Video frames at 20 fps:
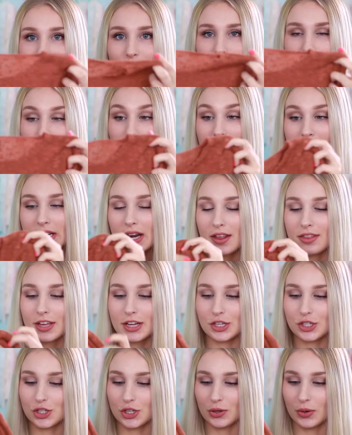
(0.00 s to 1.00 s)
There's really
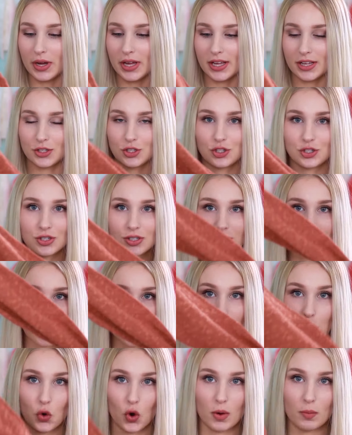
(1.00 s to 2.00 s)
nothing to it. It's just
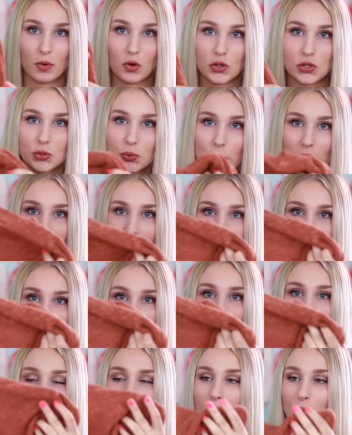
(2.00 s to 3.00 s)
a normal
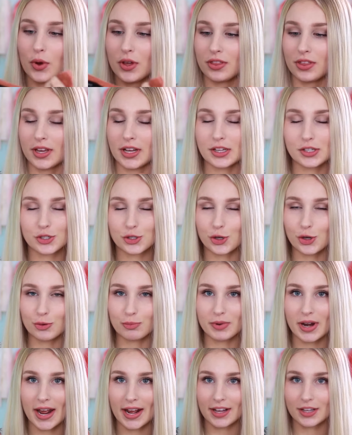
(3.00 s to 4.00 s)
sweater with like a
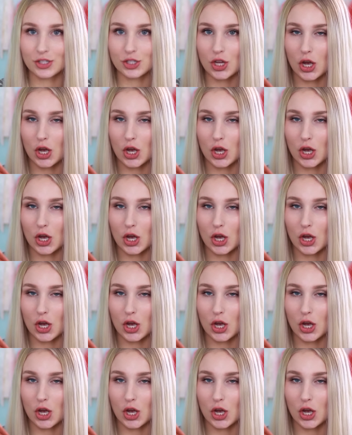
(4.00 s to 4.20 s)
scoop neck.